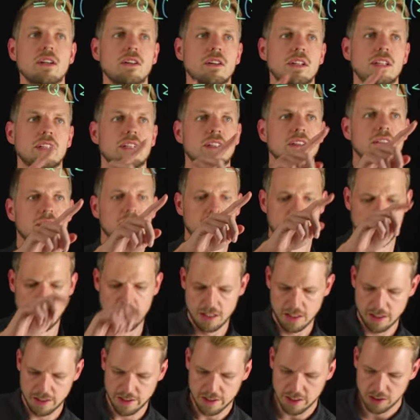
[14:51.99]
is
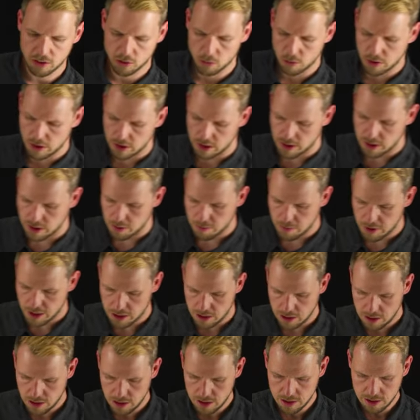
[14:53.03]
this one in the
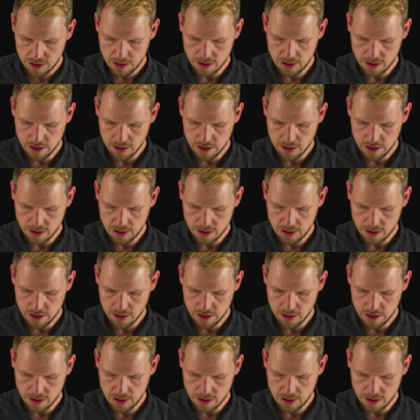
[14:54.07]
middle